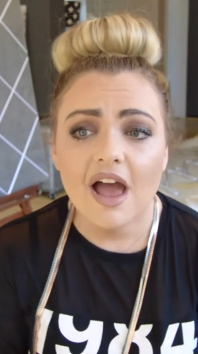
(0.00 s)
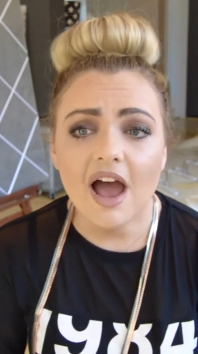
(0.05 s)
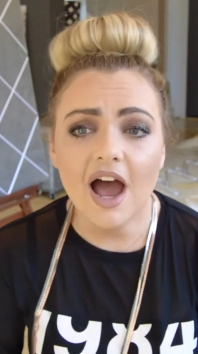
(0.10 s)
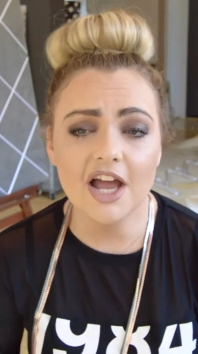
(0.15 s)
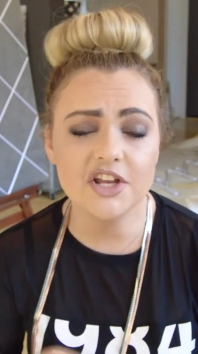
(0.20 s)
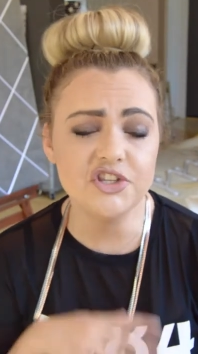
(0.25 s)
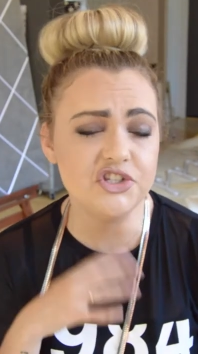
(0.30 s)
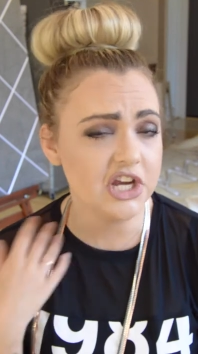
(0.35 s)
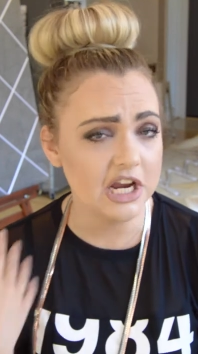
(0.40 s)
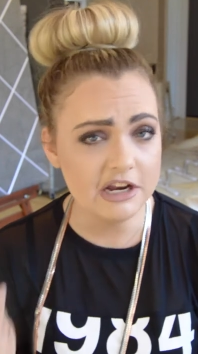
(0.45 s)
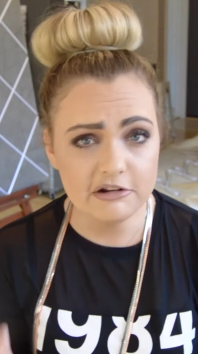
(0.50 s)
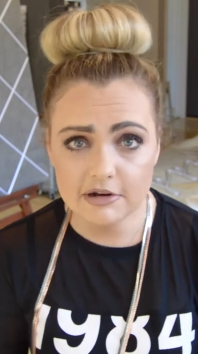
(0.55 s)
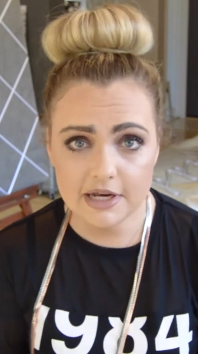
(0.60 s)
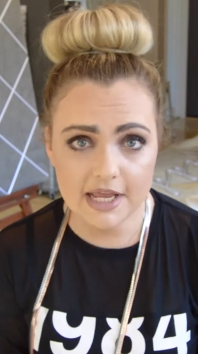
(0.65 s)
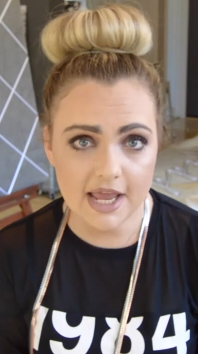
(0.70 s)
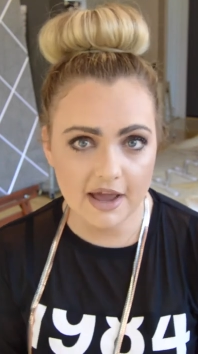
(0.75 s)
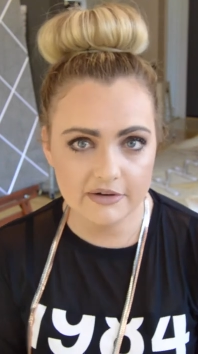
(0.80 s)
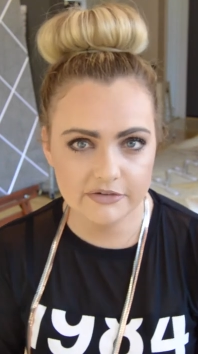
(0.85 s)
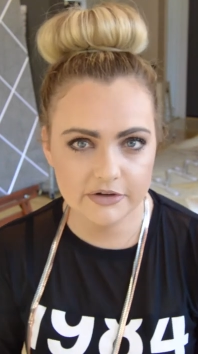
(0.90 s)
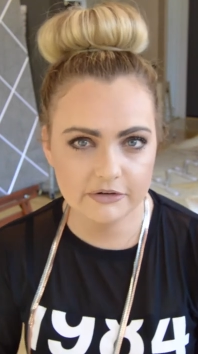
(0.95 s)
I generally
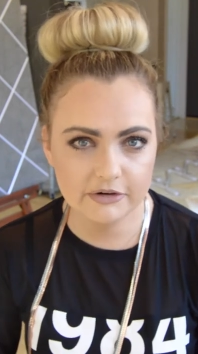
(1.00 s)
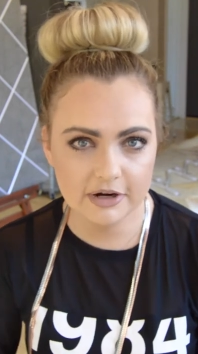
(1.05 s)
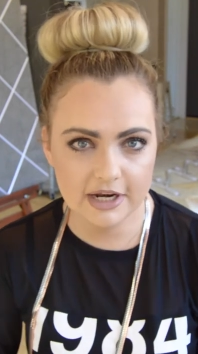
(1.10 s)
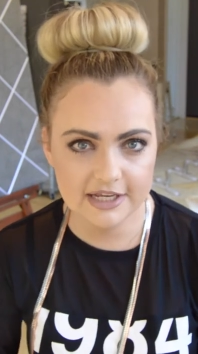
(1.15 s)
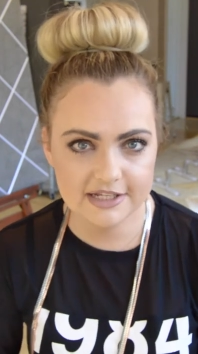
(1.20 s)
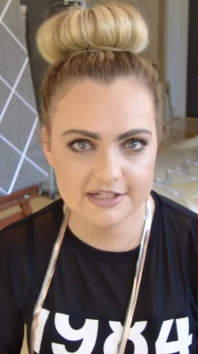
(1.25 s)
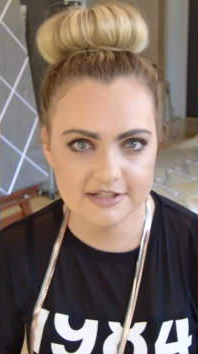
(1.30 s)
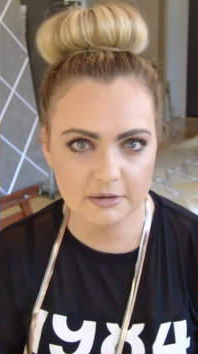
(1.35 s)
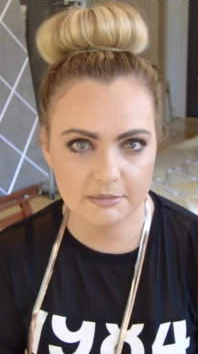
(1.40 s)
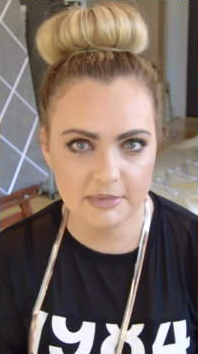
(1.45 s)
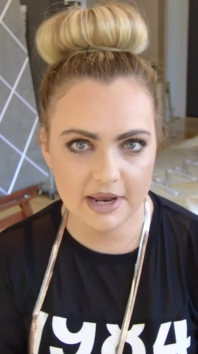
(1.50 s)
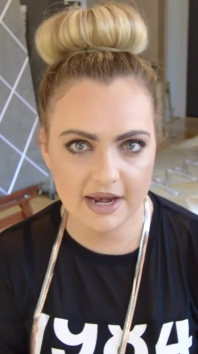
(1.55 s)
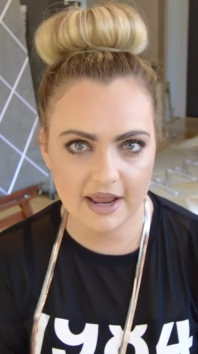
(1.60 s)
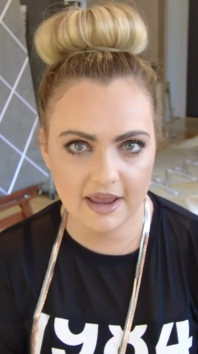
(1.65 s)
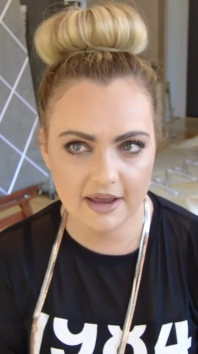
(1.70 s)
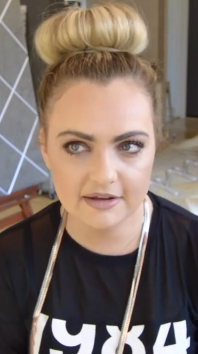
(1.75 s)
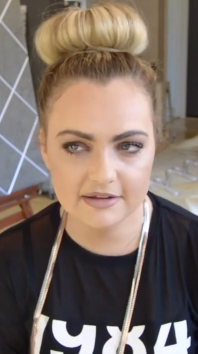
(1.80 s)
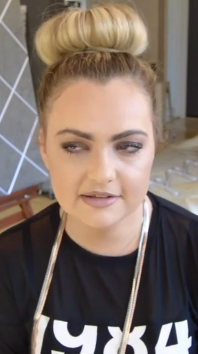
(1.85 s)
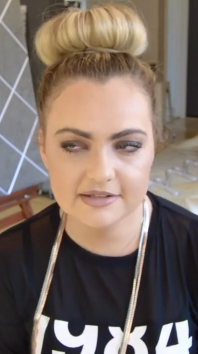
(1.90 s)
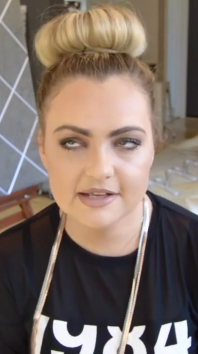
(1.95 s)
have acrylics on my
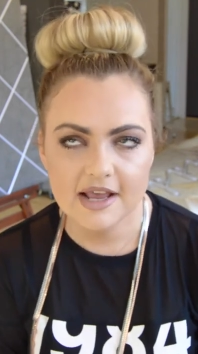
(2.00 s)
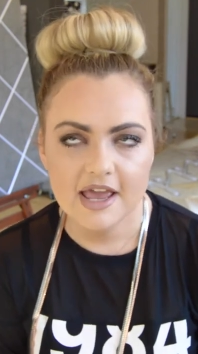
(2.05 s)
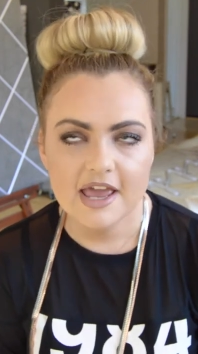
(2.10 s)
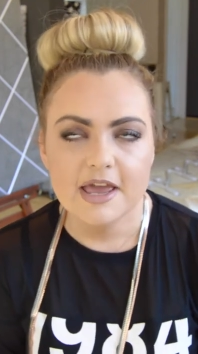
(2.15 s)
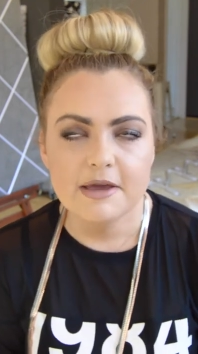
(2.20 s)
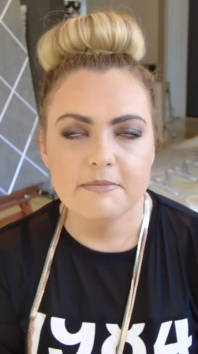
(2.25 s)
nails,